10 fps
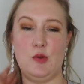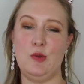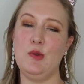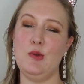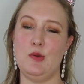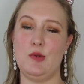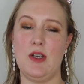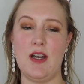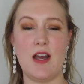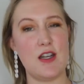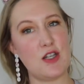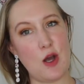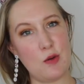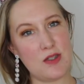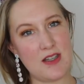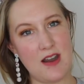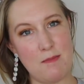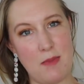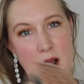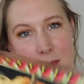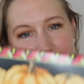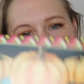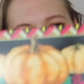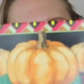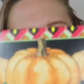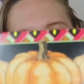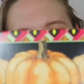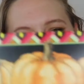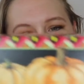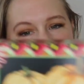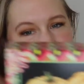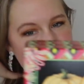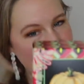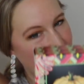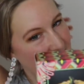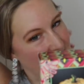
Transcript: Ooh, Toasted Pumpkin Cookies